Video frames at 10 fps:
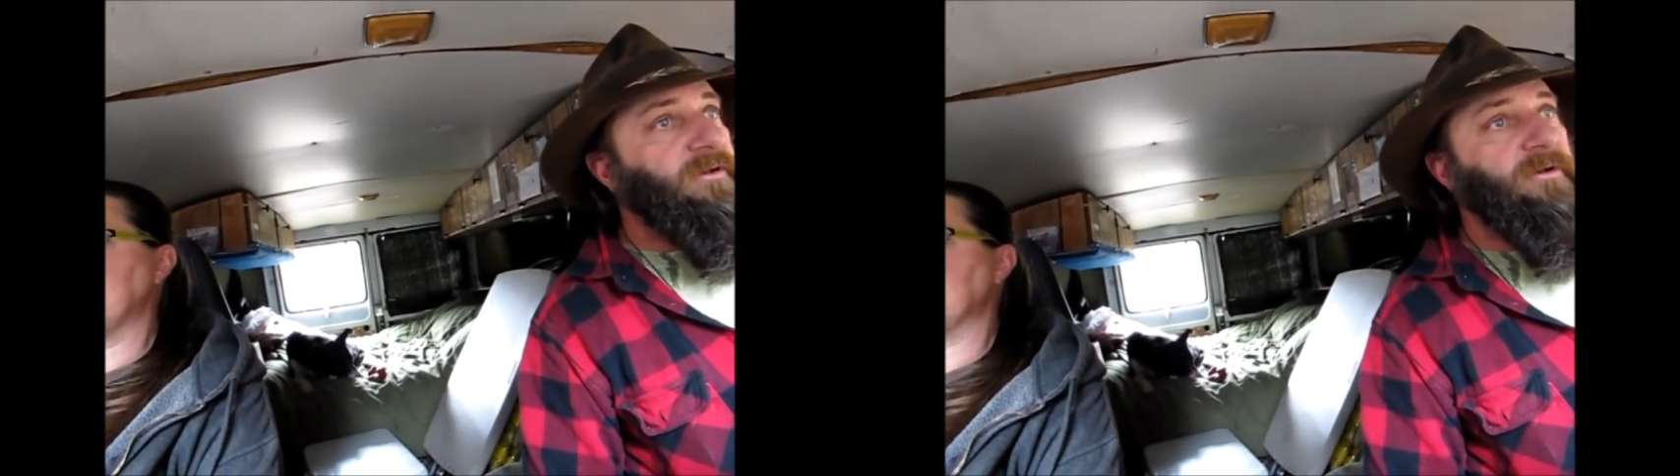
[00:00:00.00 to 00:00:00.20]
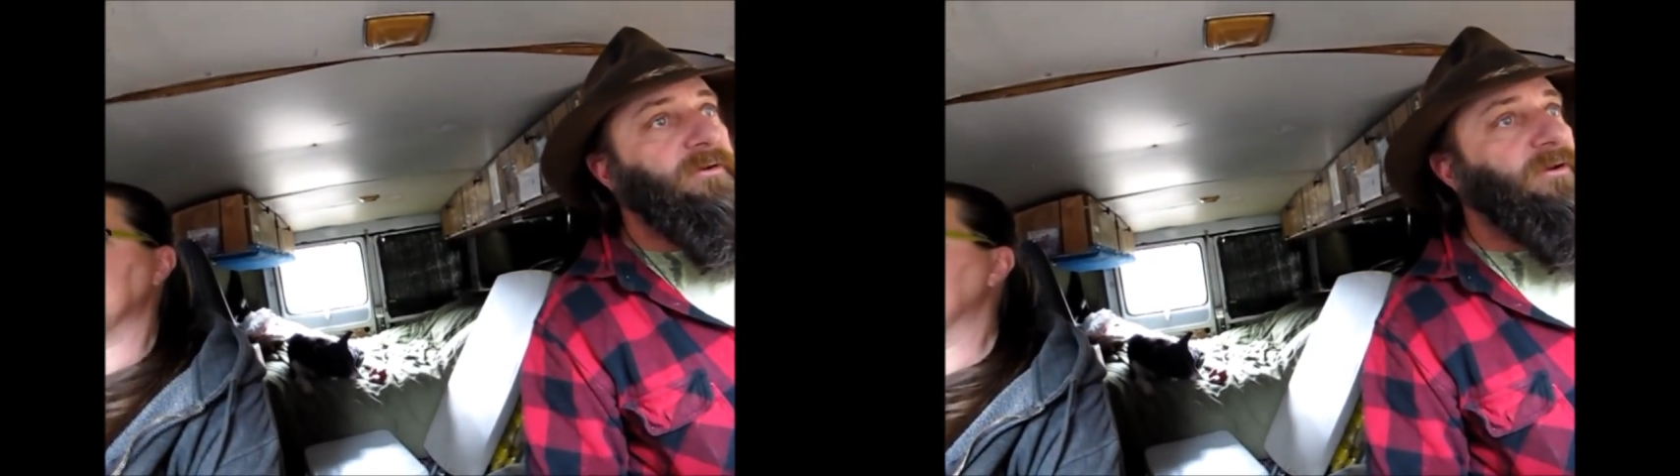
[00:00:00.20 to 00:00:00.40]

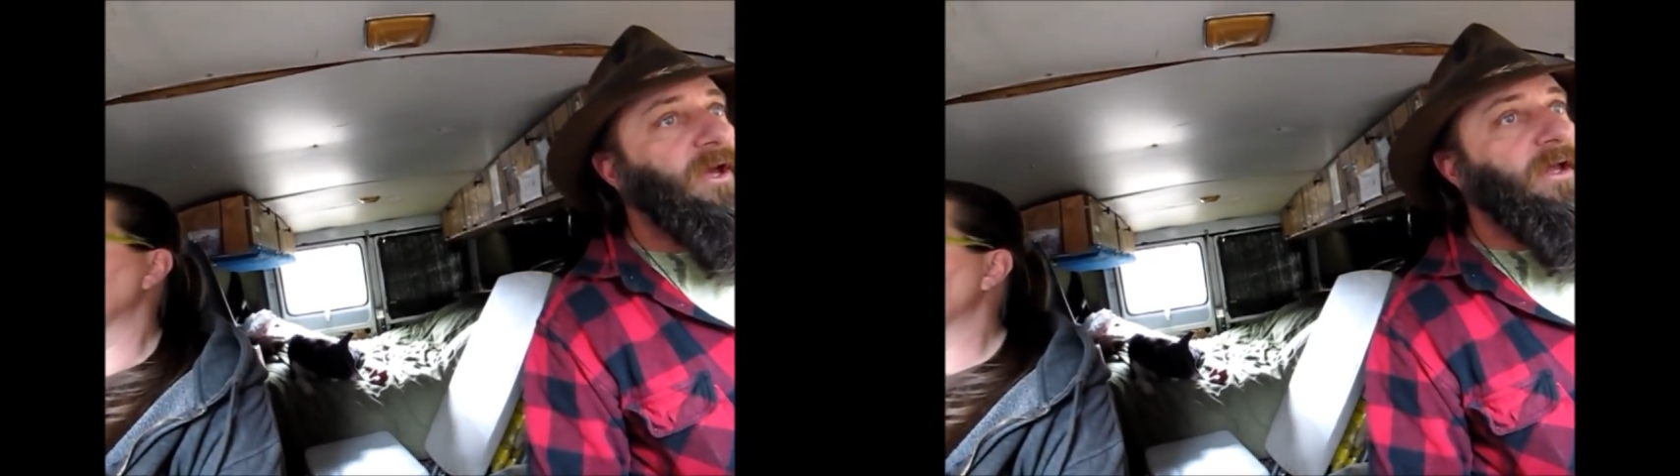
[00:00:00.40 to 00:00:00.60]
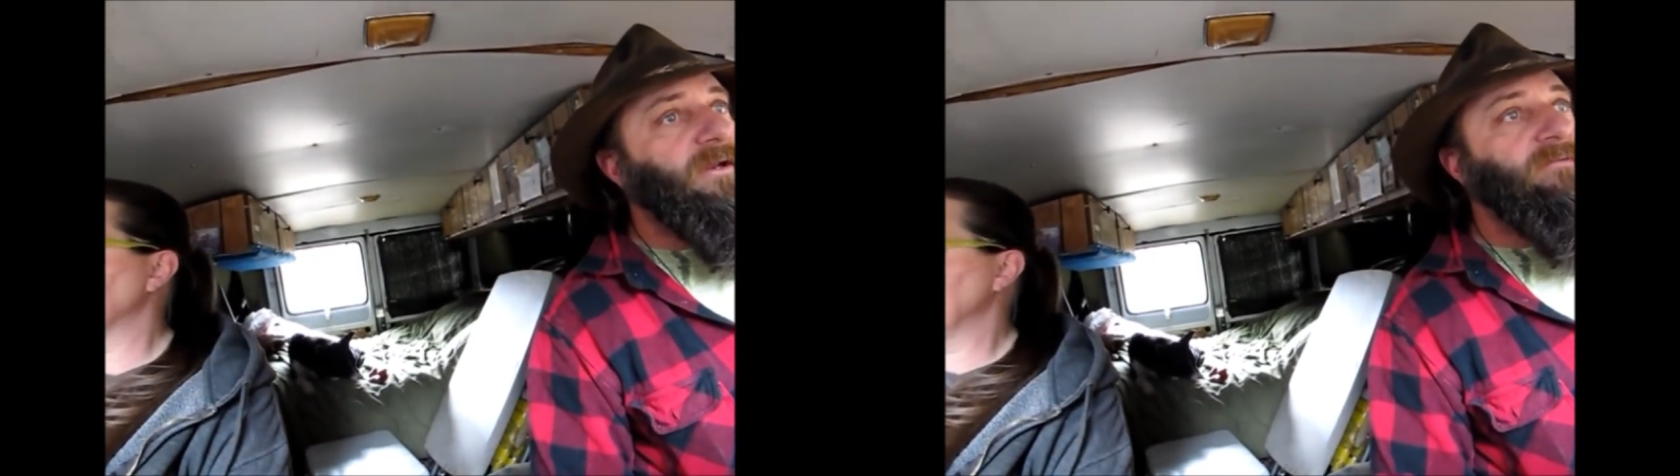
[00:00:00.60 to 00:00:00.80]
you know, and
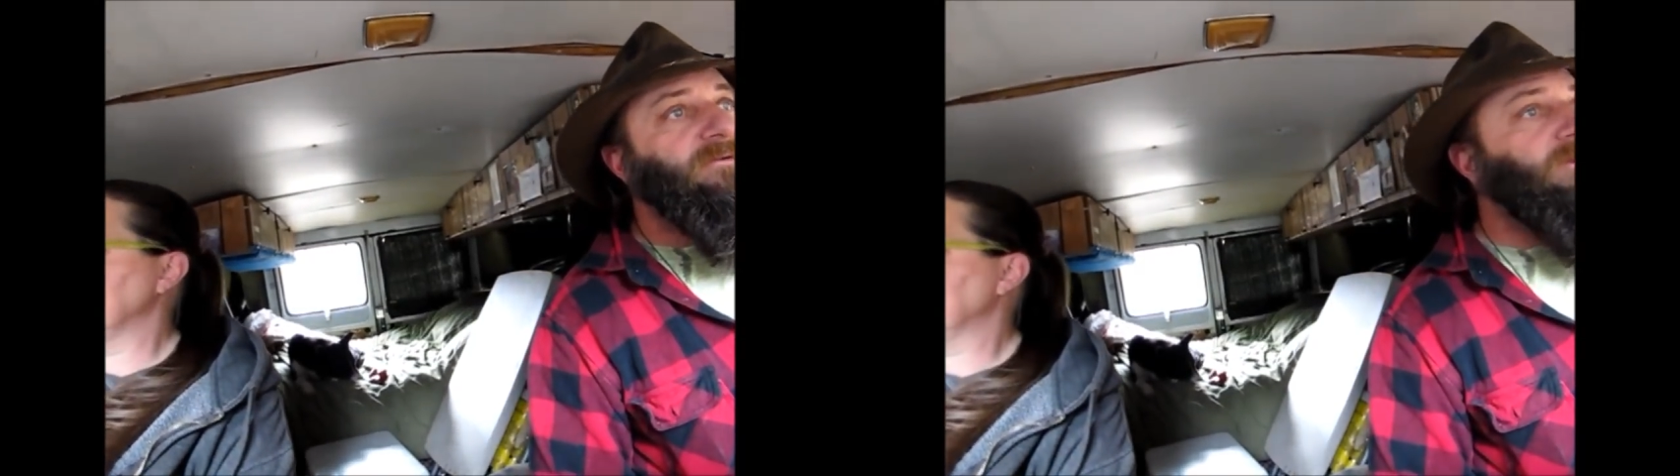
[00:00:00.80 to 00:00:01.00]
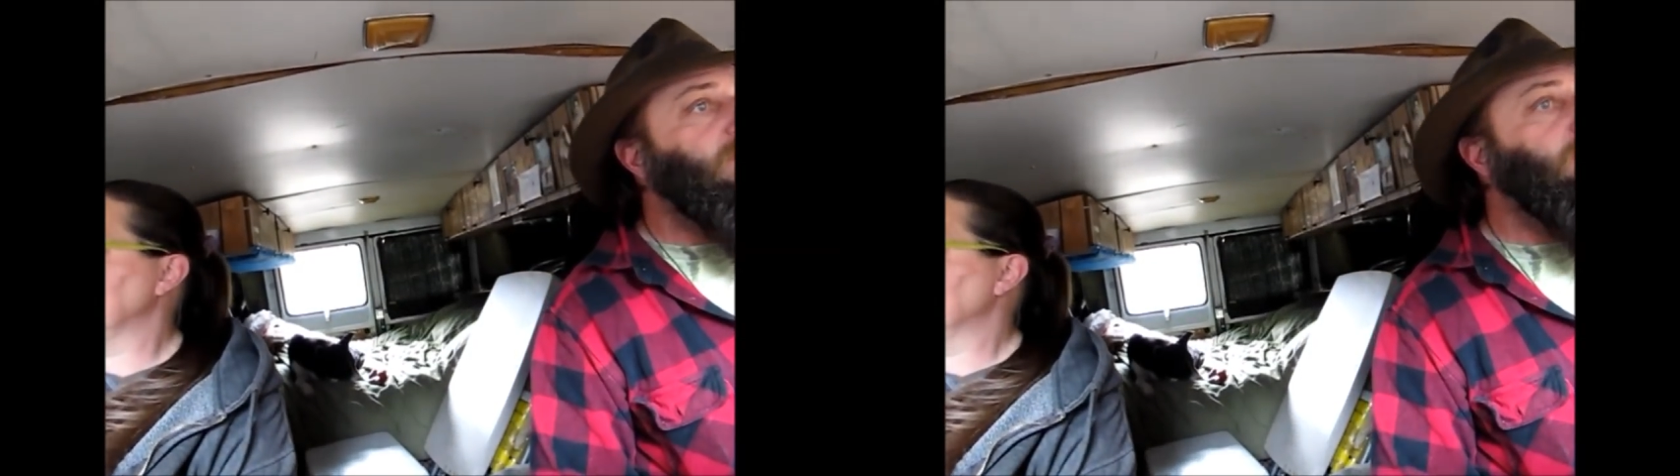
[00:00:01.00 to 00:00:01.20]
not
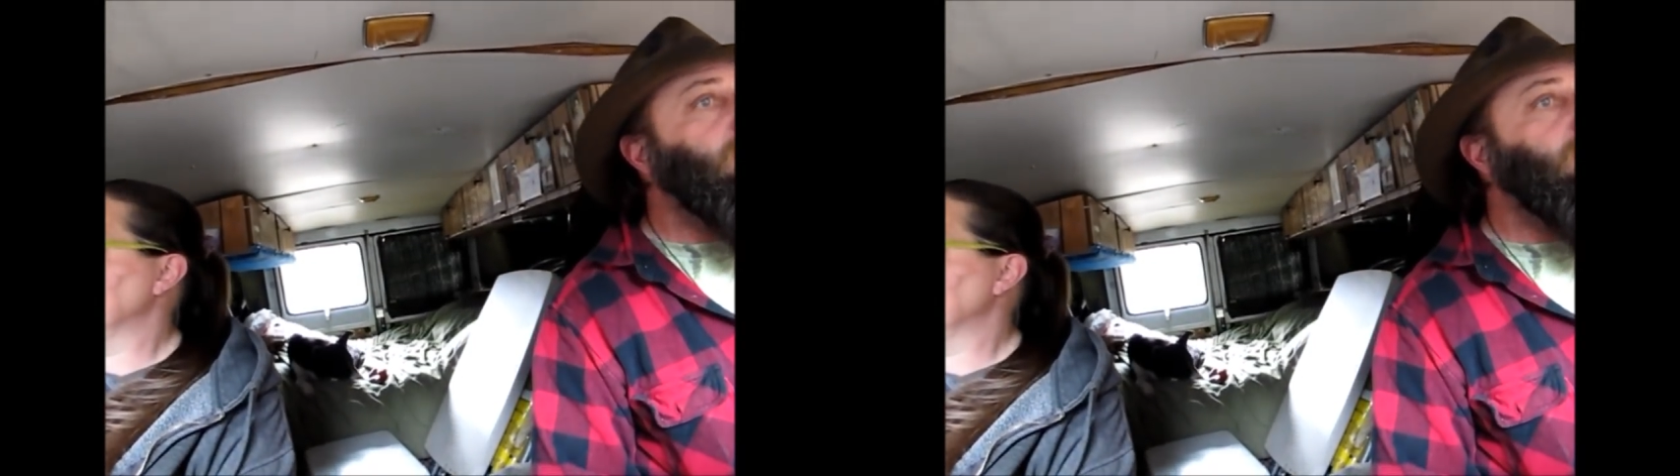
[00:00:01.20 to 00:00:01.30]
even...